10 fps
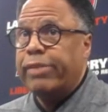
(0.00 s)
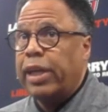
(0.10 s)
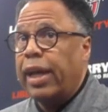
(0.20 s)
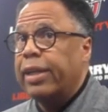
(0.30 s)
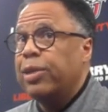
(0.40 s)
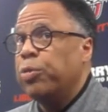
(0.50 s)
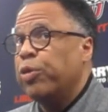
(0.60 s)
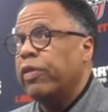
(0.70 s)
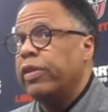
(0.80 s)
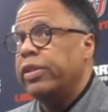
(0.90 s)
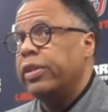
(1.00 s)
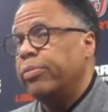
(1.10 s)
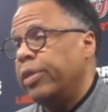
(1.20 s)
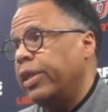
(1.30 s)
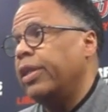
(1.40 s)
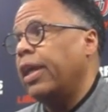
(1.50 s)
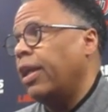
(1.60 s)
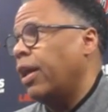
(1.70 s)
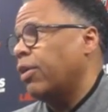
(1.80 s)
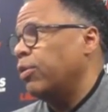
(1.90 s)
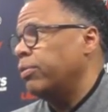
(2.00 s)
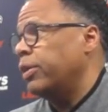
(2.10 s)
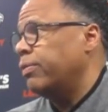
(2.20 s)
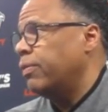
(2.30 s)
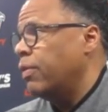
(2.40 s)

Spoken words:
I get the privilege of being in that locker room.